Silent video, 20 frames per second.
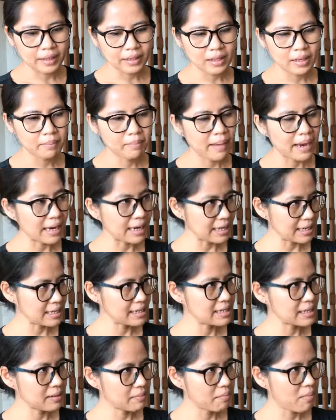the
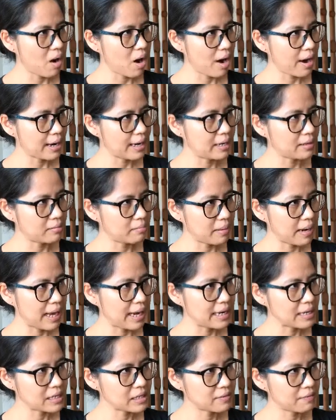mechanism are in
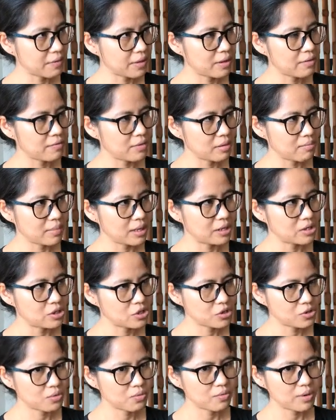place for the women
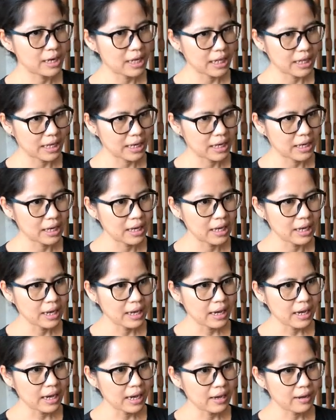to really
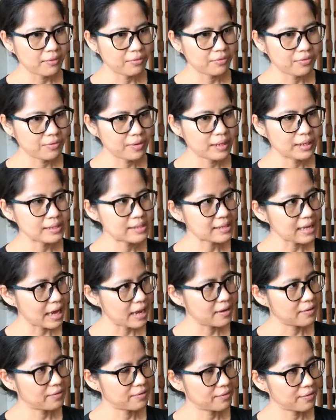um, feel
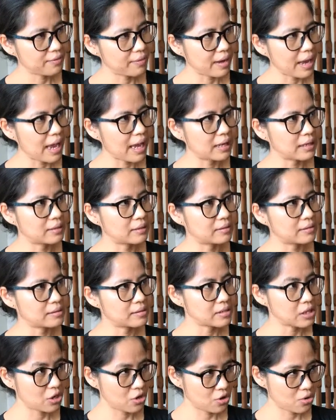safe and
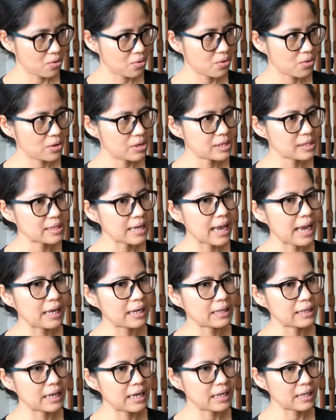secure
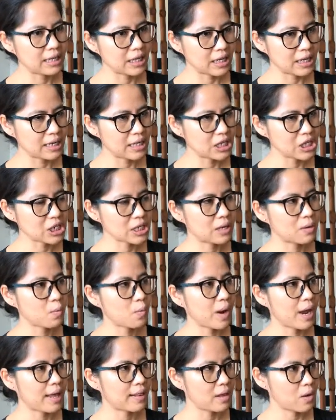and in the condition
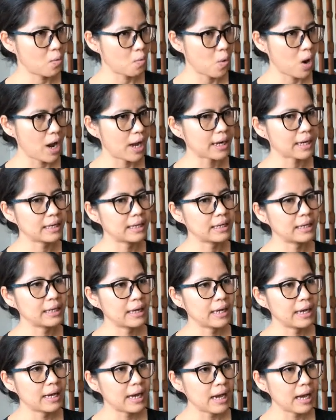where they work
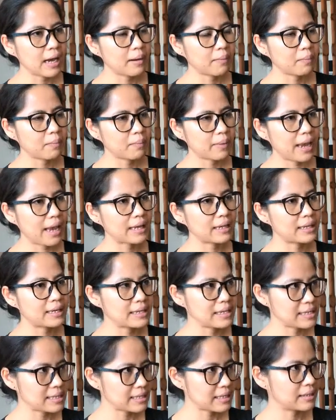um, at the
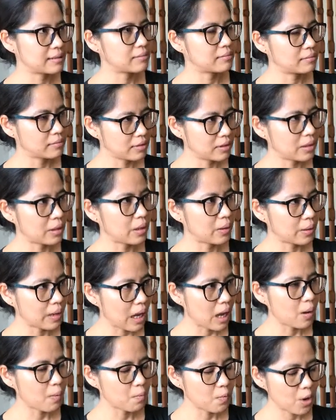decent, you know,
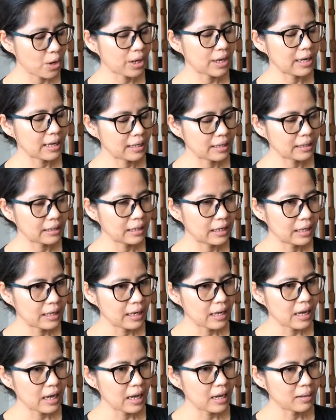uh, working
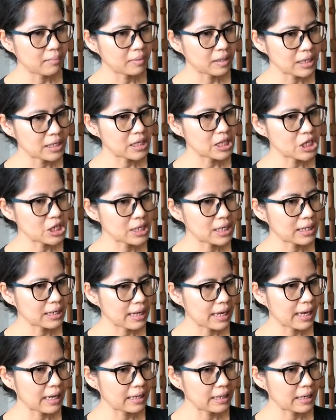um, condition
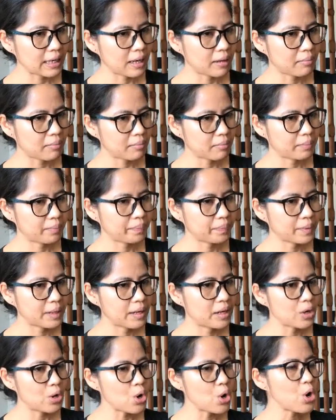and um,
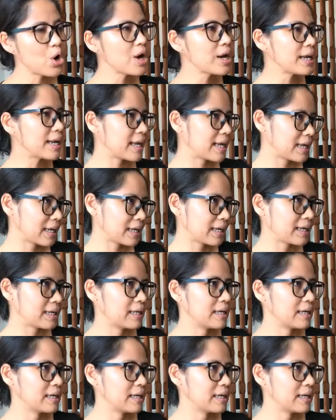earning